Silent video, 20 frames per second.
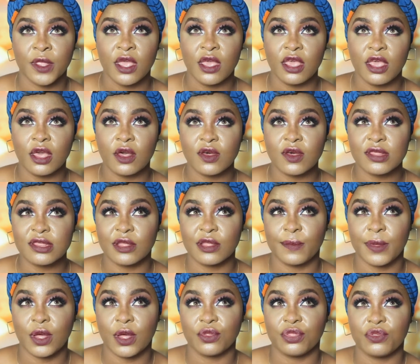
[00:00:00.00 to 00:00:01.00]
it cost
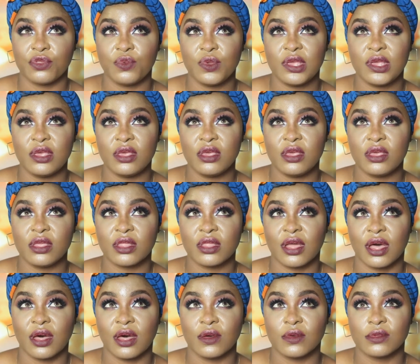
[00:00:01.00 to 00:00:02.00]
about
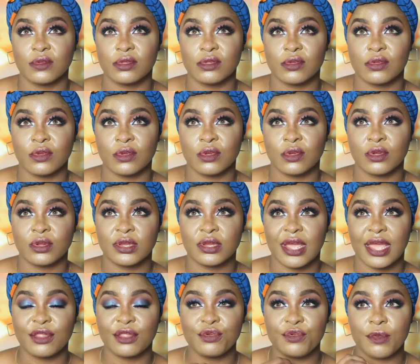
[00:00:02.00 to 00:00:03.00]
3,000.
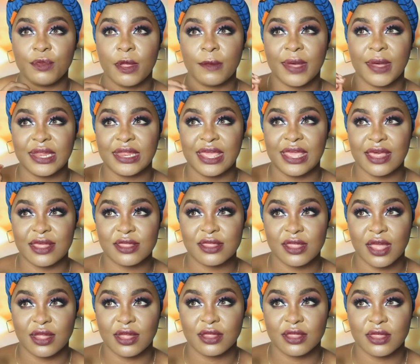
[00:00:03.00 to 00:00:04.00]
I don't remember the
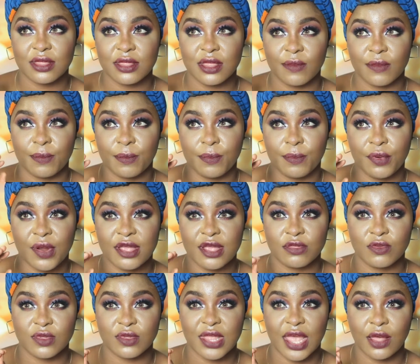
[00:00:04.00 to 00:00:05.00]
exact price
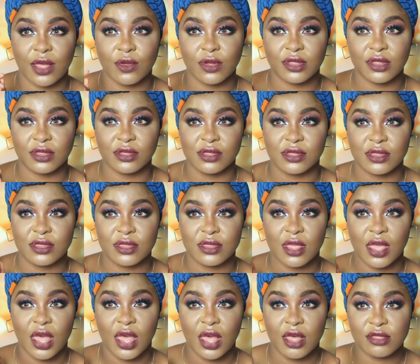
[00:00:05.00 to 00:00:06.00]
because I got this
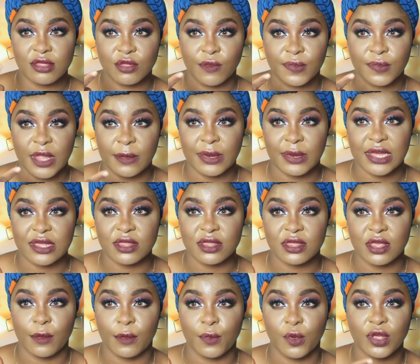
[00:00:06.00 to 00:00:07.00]
sometime last
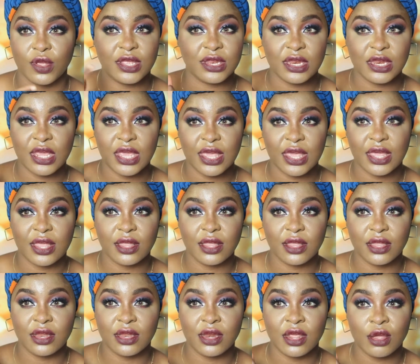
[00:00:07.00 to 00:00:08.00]
year, but it
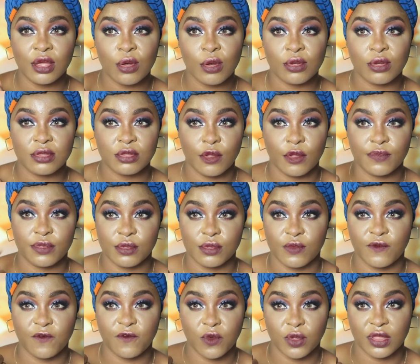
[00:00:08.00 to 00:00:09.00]
didn't cost up to
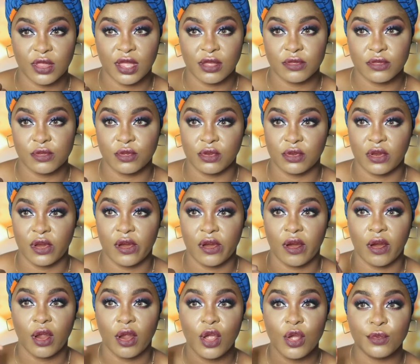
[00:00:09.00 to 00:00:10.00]
4,000 naira,
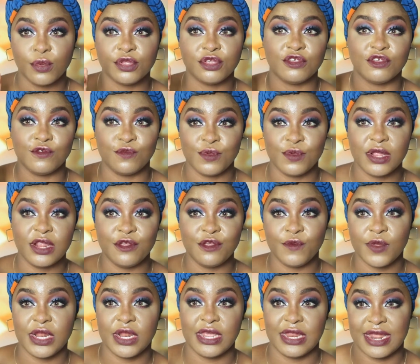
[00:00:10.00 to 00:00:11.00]
which is really
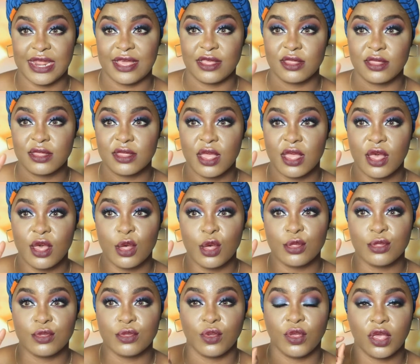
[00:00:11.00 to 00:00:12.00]
nice.
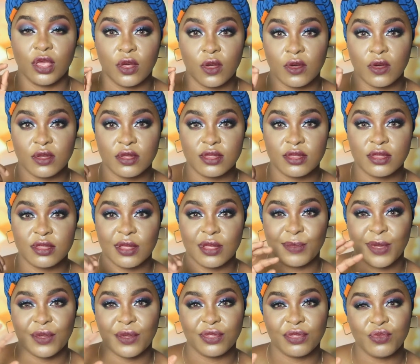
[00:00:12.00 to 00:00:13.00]
So it costs
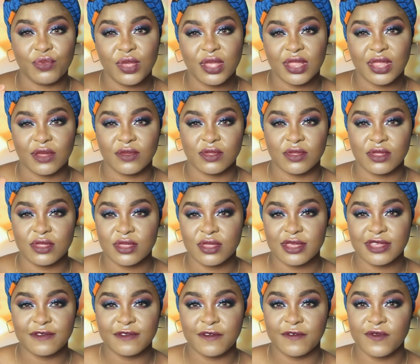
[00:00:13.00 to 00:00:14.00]
about
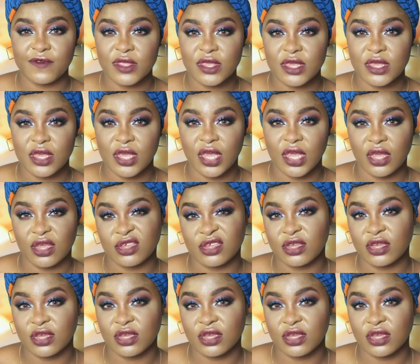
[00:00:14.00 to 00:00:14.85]
3,650 ish.